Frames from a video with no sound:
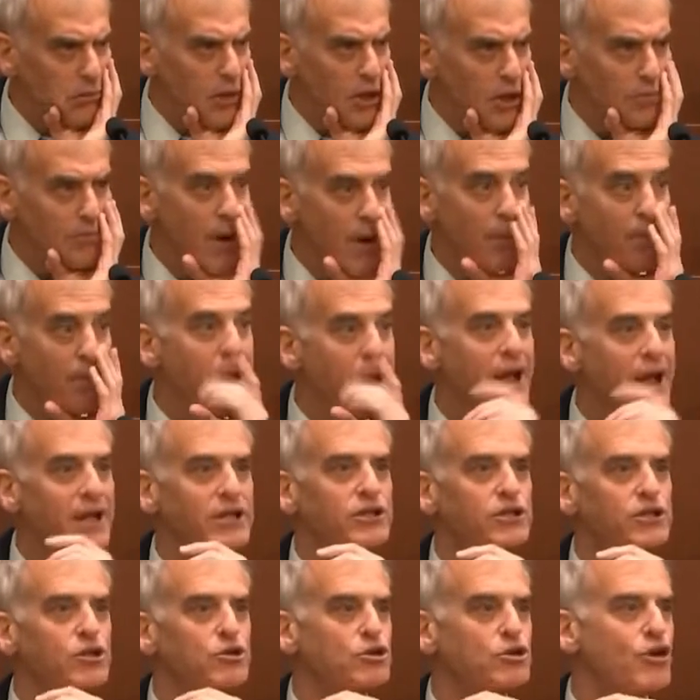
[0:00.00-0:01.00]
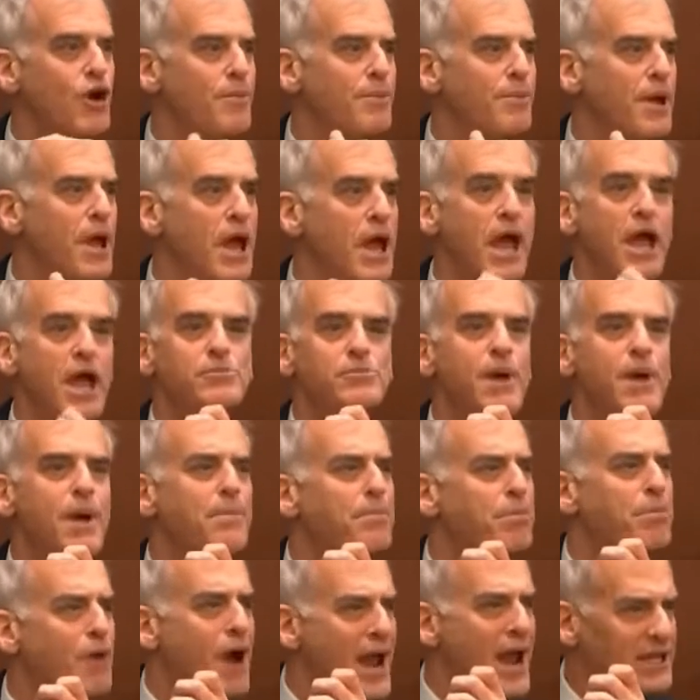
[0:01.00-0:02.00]
My practice to describe people. In my
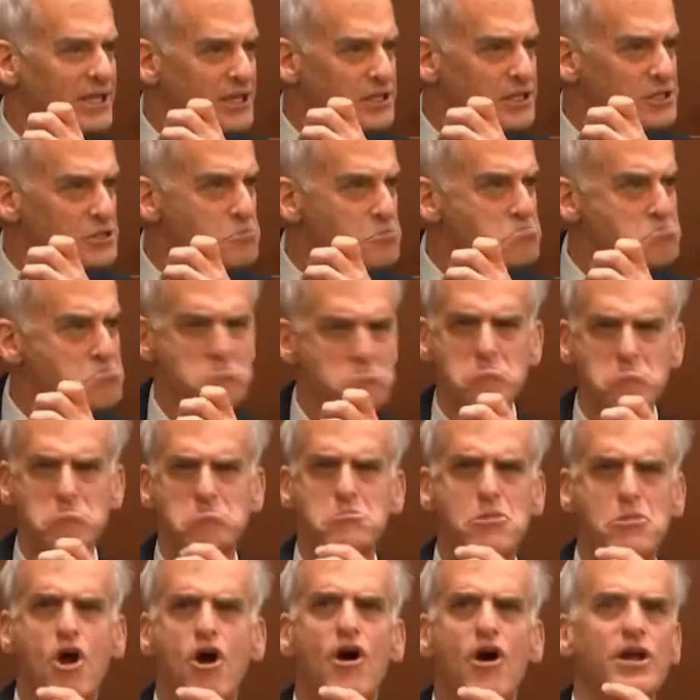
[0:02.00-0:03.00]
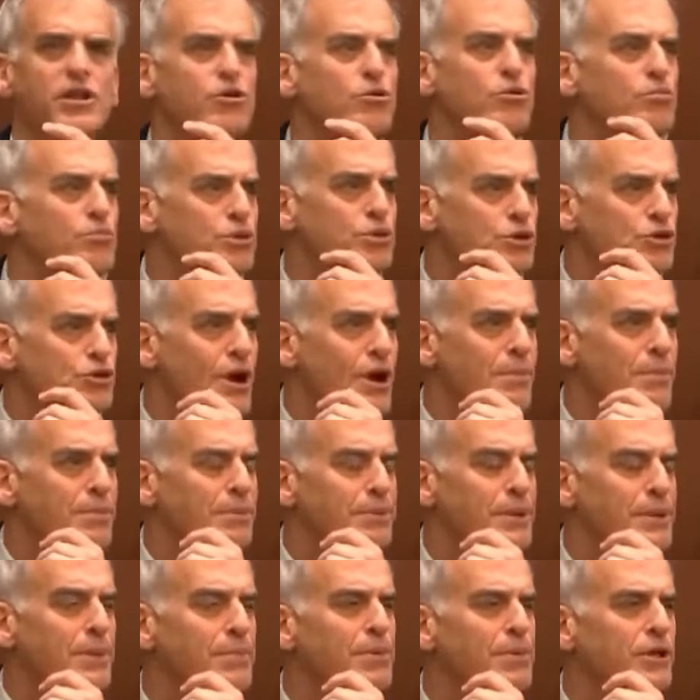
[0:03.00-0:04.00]
practice? No, I don't describe
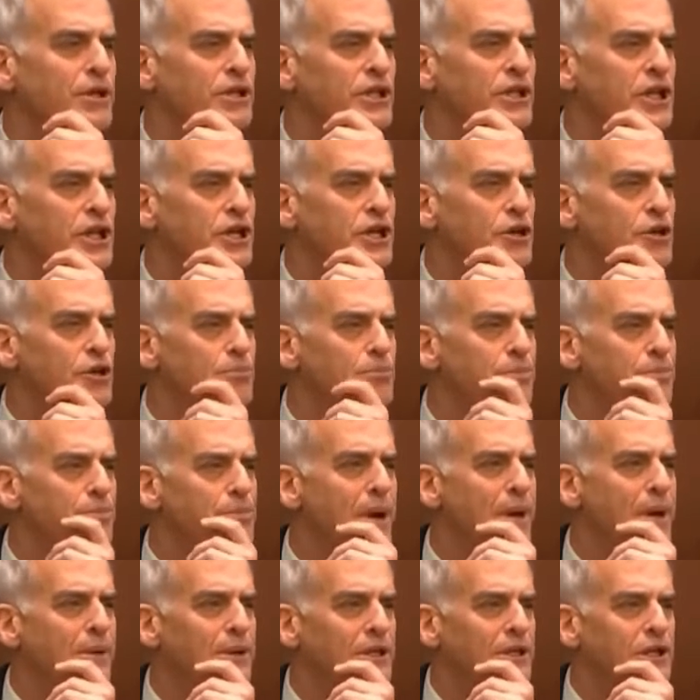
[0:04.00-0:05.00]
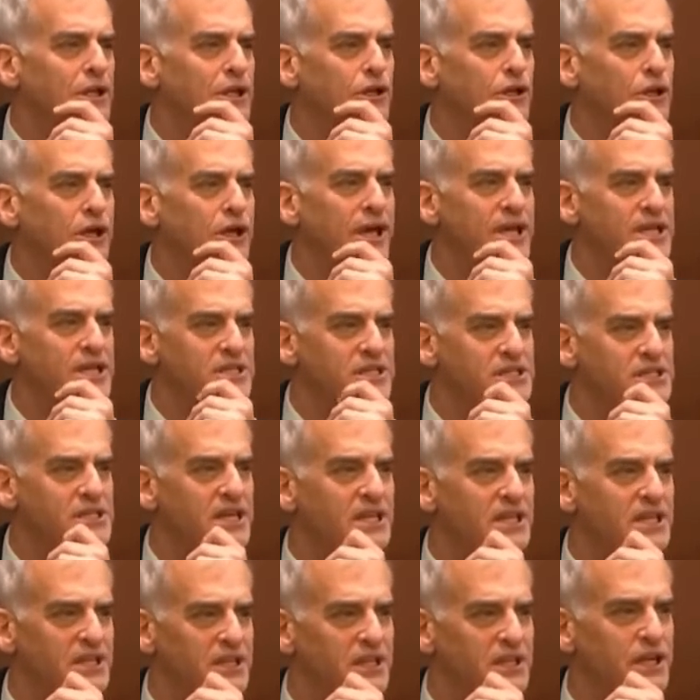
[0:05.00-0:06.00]
people my clinical cases
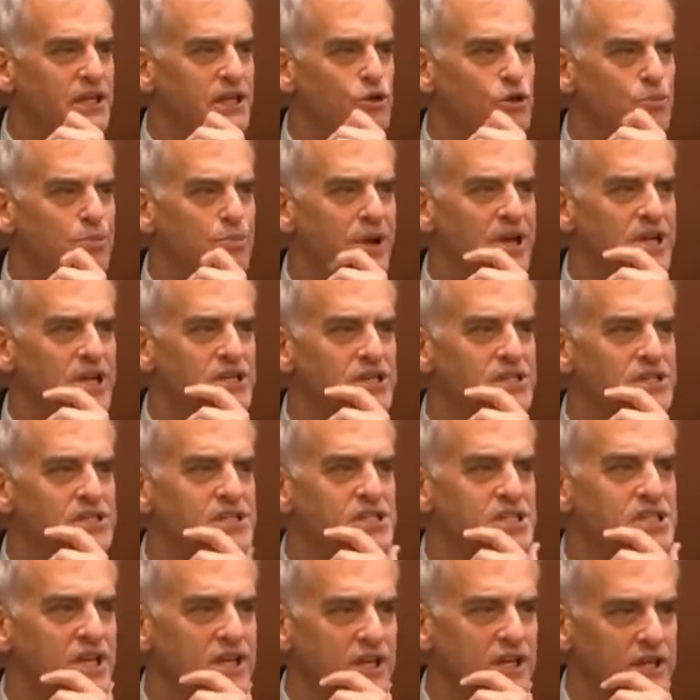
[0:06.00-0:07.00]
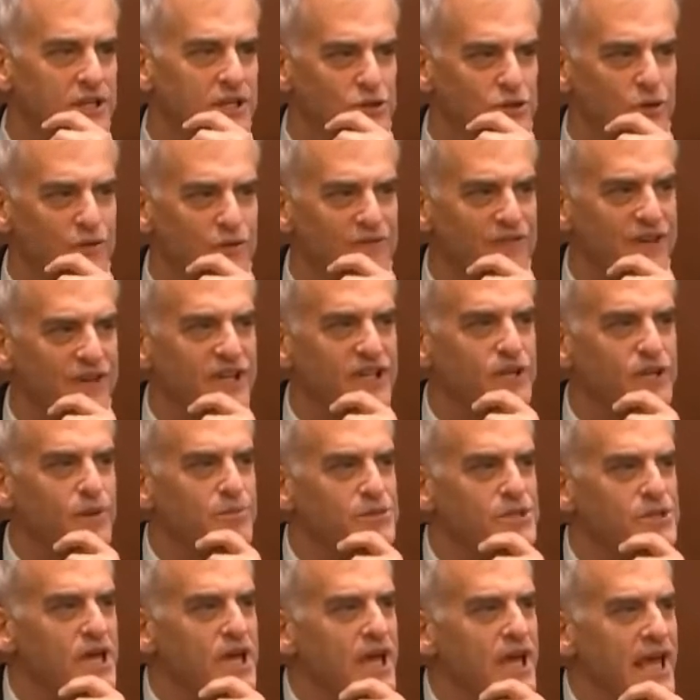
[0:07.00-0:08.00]
as idiots or patients as idiots or
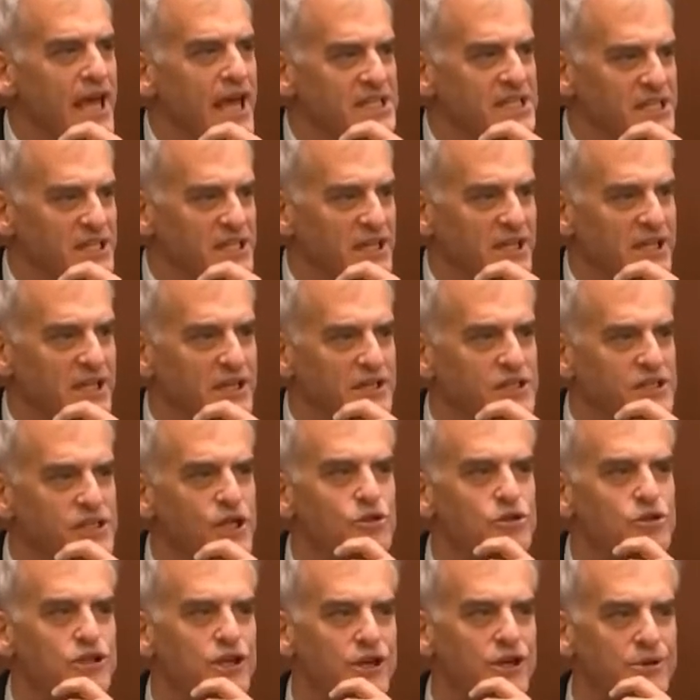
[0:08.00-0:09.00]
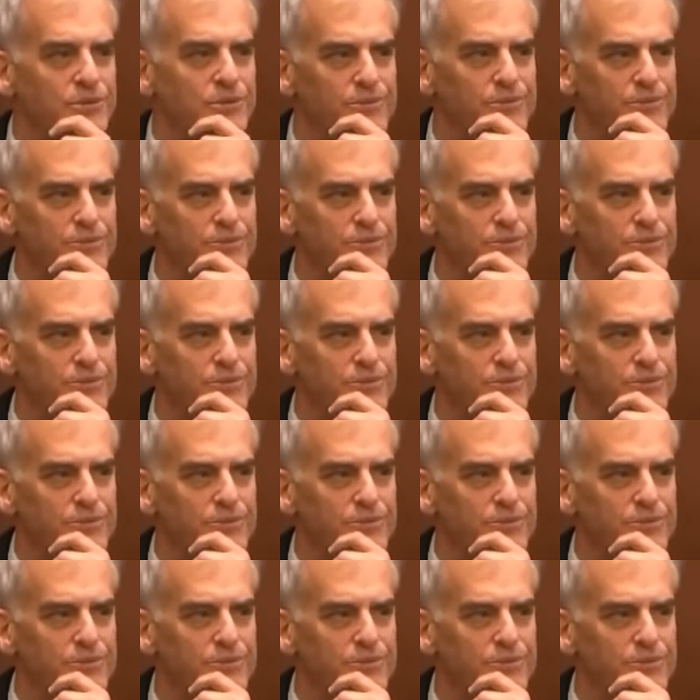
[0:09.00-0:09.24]
victims as idiots. No, sir.